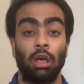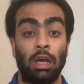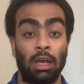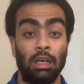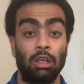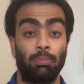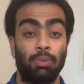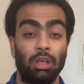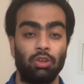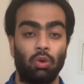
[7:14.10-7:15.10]
And
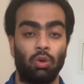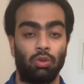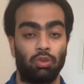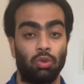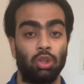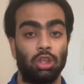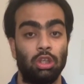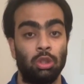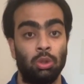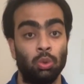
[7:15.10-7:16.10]
plus also
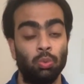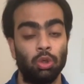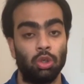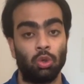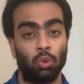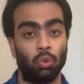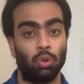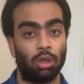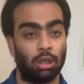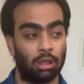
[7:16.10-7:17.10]
you would
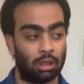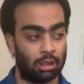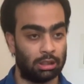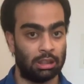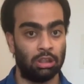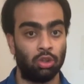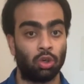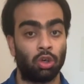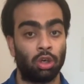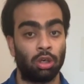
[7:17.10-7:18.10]
know in
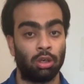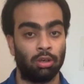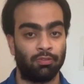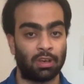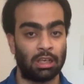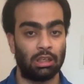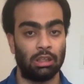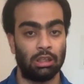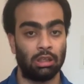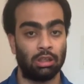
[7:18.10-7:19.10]
your final
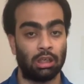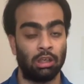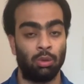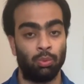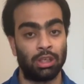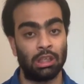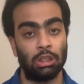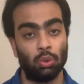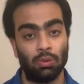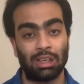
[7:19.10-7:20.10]
year that whether
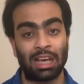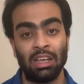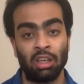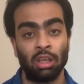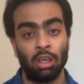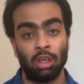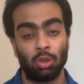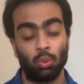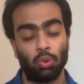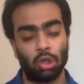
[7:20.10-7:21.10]
you like
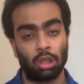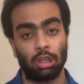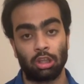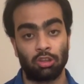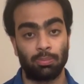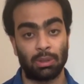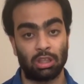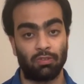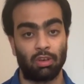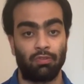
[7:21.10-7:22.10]
to work in the
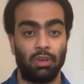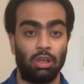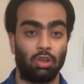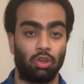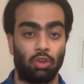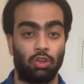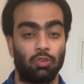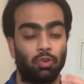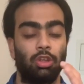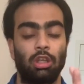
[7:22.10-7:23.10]
specific field or not.
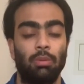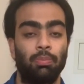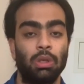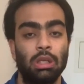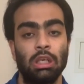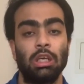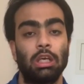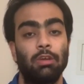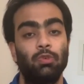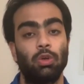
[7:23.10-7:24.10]
So for example,
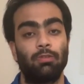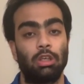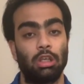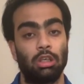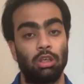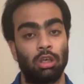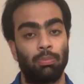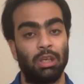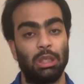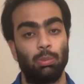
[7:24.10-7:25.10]
if you have done a
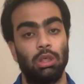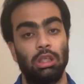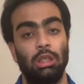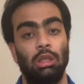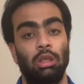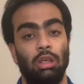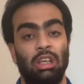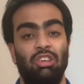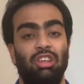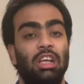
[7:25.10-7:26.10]
placement year
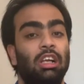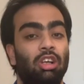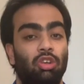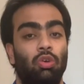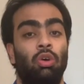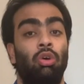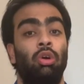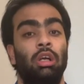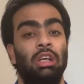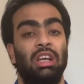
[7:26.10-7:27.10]
in sales
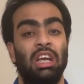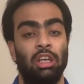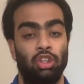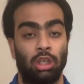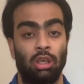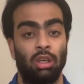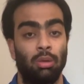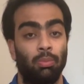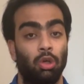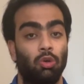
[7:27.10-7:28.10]
or in HR
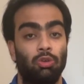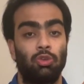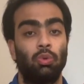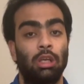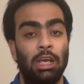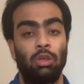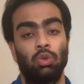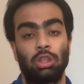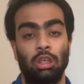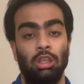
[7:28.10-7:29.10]
because you like to
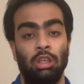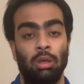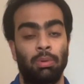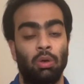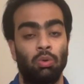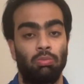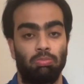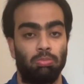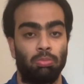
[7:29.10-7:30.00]
study about